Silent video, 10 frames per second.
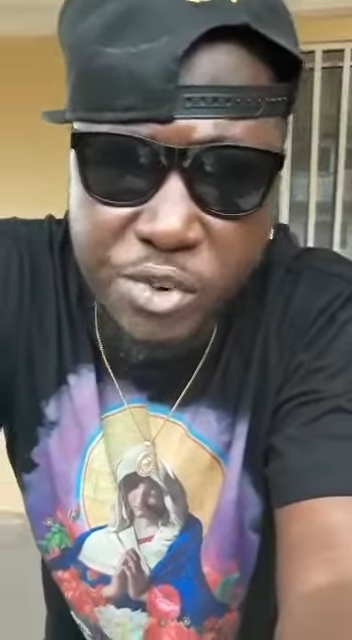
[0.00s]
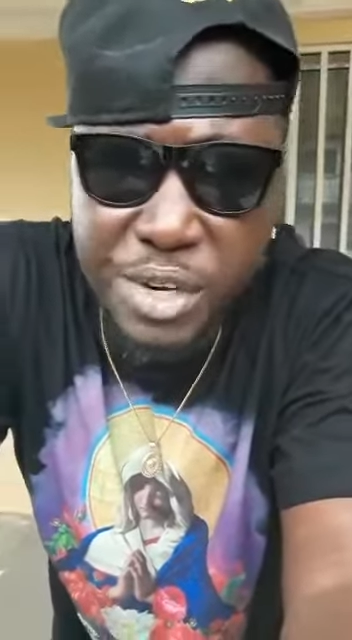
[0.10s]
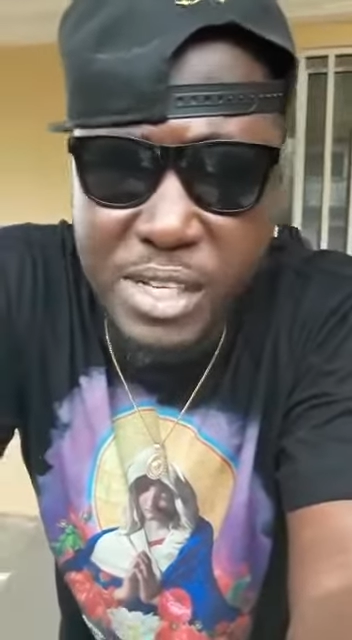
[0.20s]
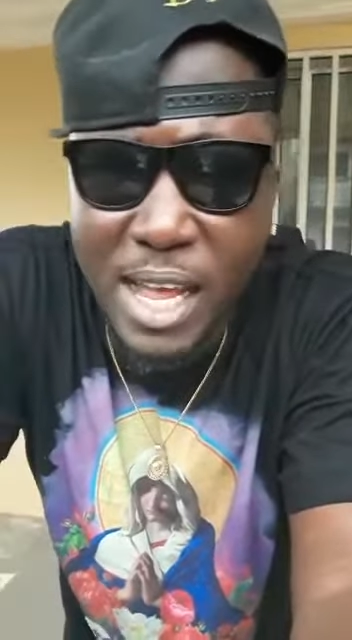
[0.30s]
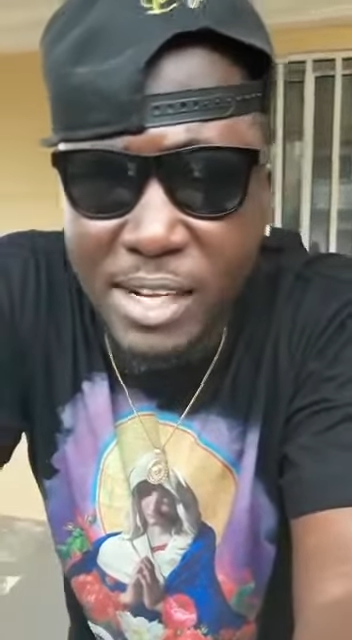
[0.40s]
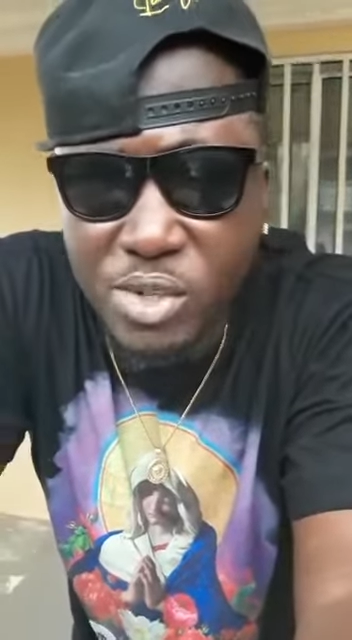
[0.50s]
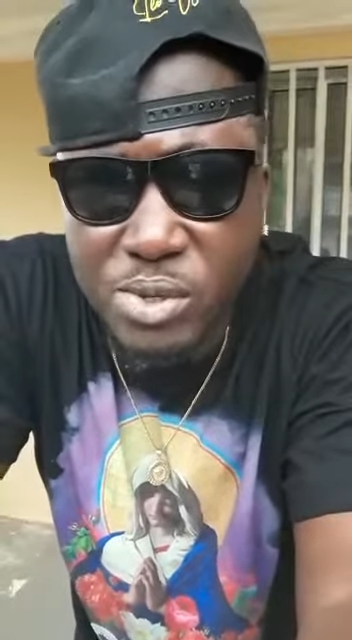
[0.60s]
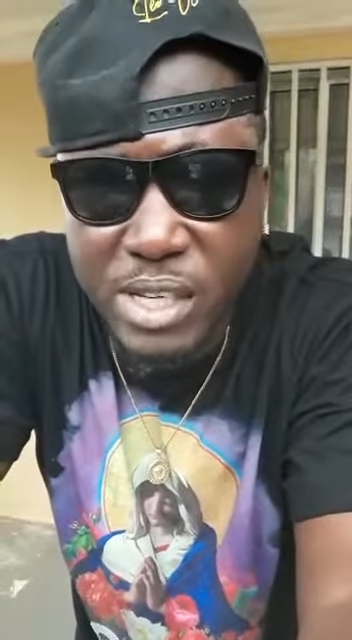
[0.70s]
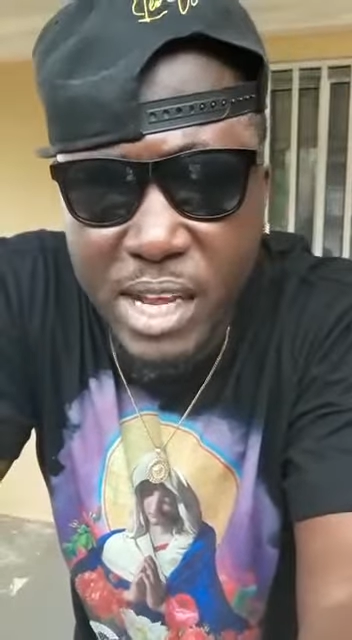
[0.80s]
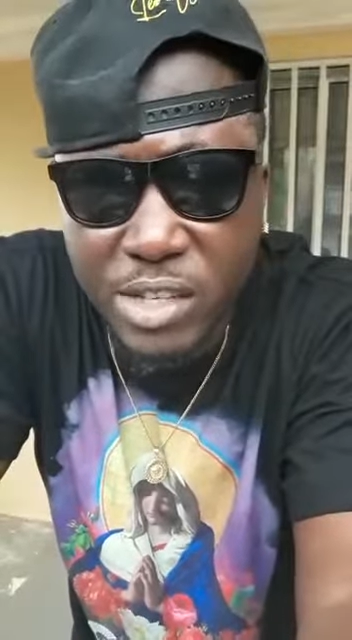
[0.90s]
great
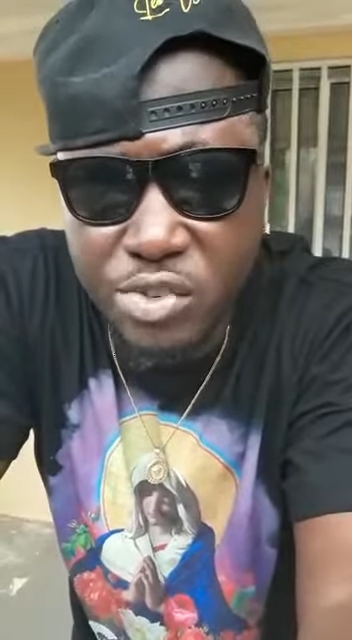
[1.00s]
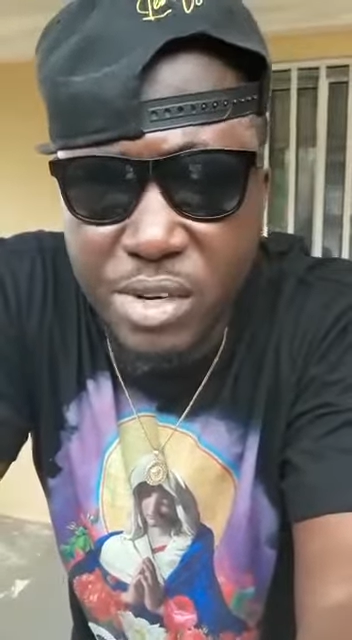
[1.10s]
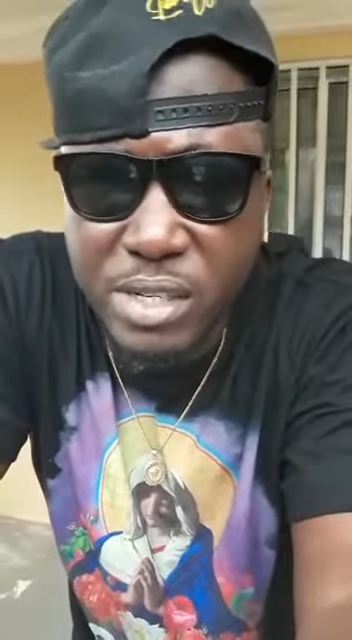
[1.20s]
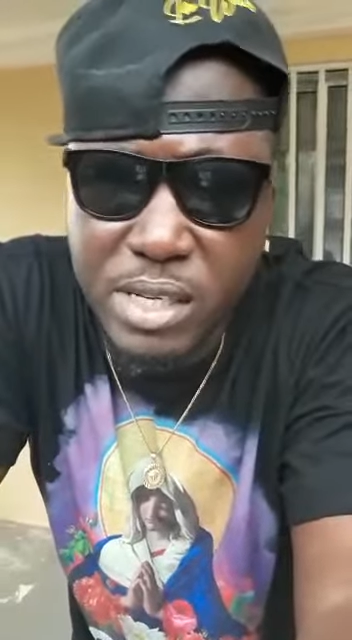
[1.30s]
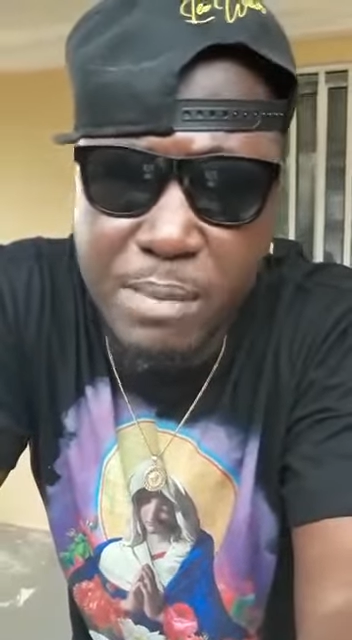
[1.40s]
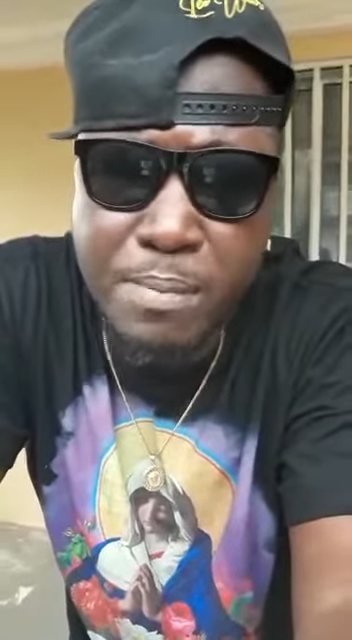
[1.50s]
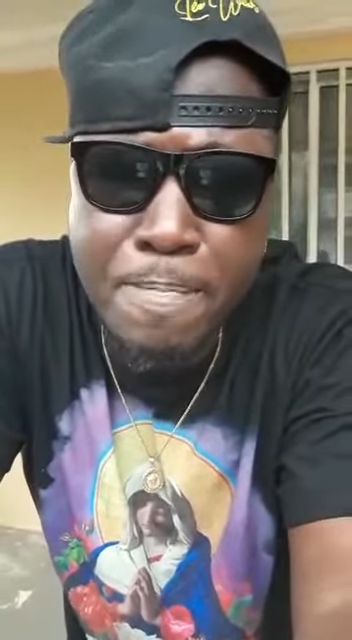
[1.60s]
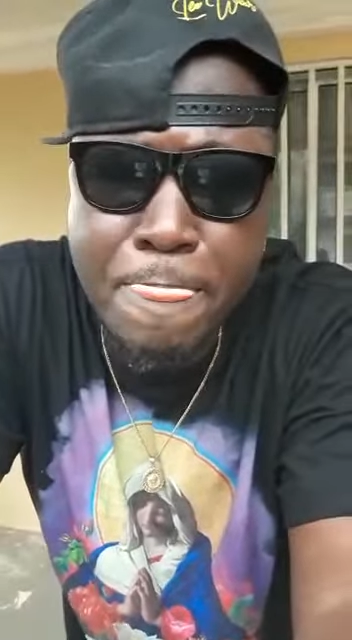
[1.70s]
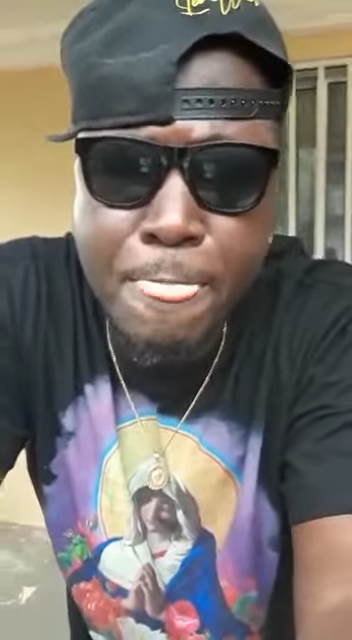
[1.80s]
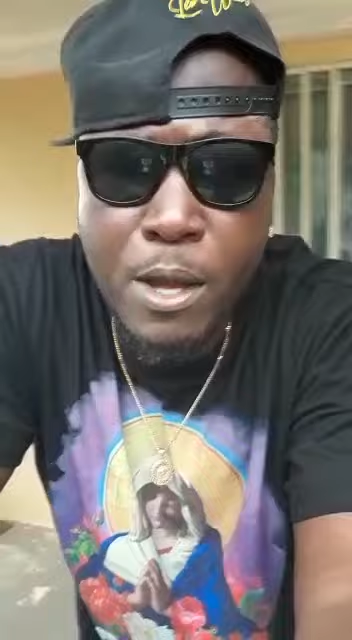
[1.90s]
actors and actresses them
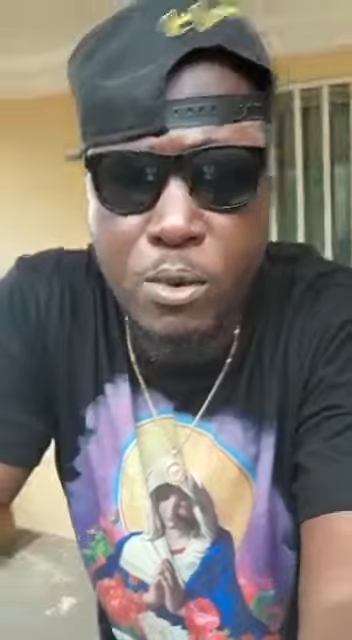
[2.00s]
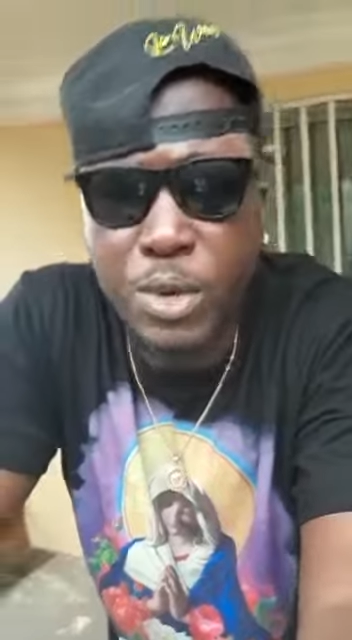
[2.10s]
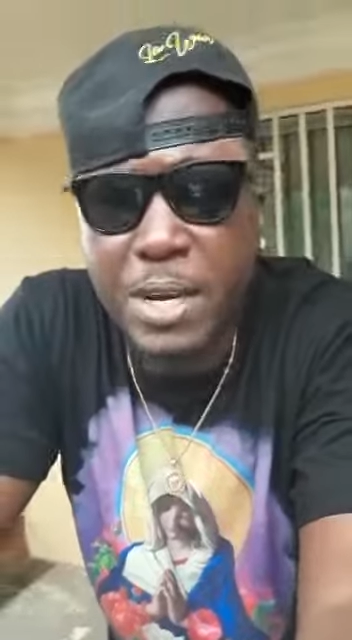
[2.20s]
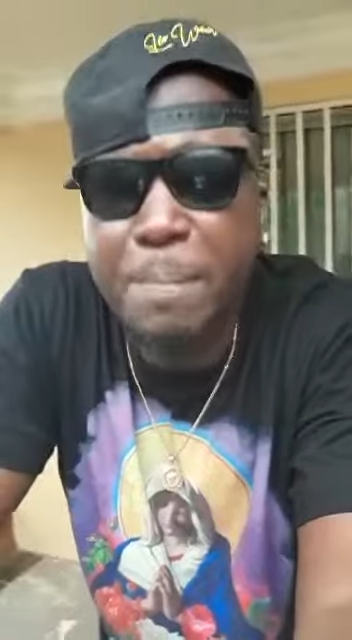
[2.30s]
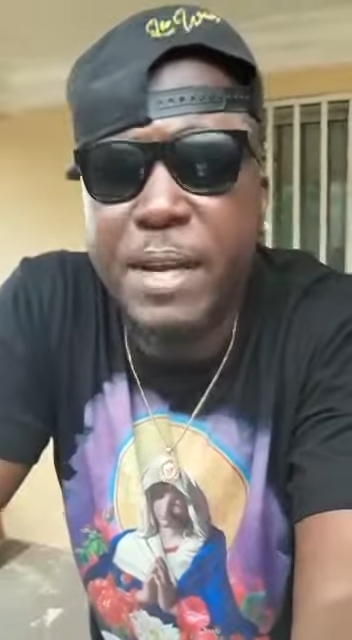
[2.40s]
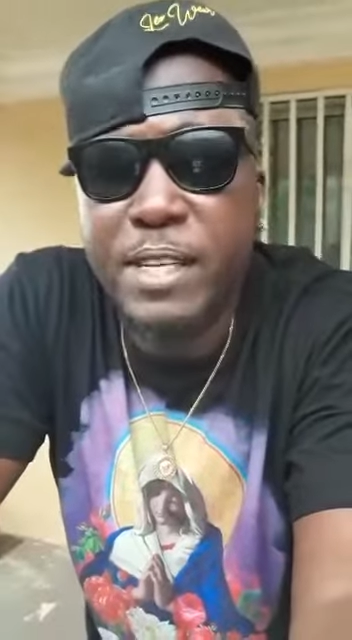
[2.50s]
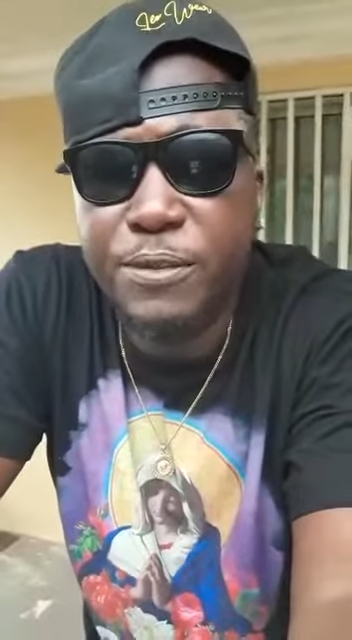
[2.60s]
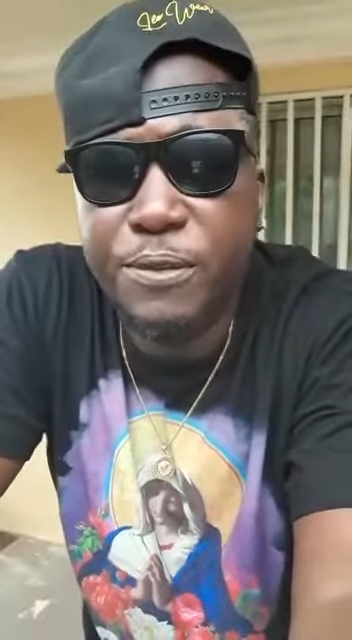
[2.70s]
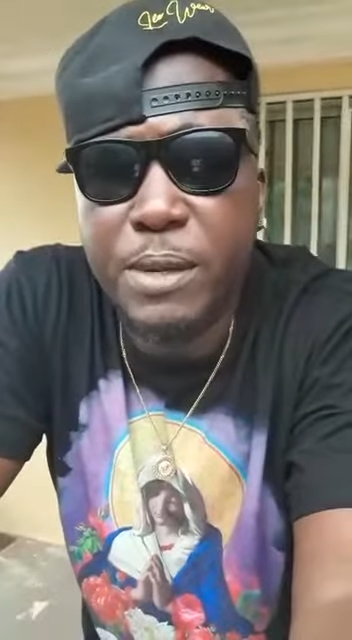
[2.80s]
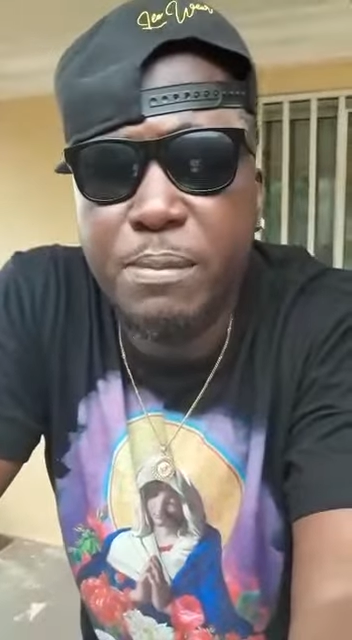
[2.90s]
way deep on this
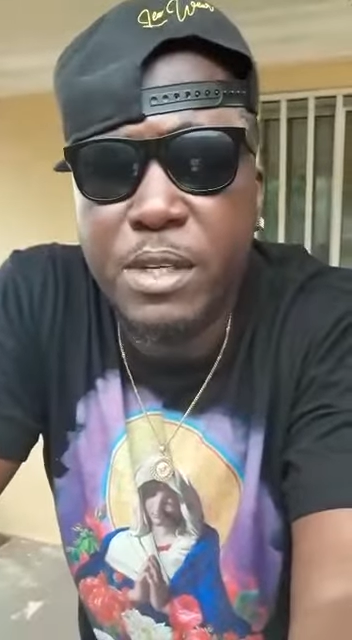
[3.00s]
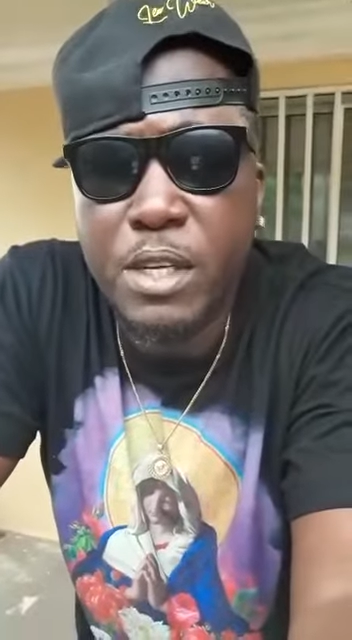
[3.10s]
film.